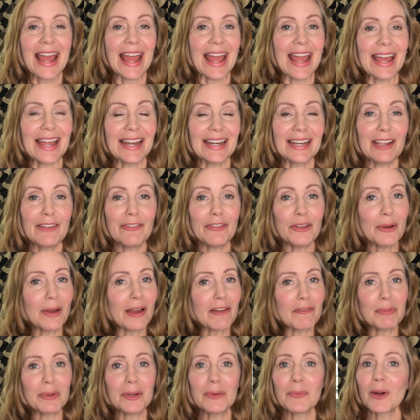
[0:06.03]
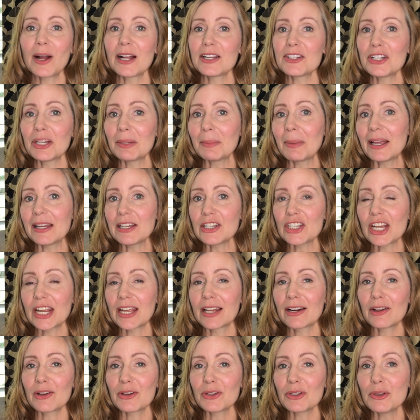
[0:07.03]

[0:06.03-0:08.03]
And if you have been watching my channel,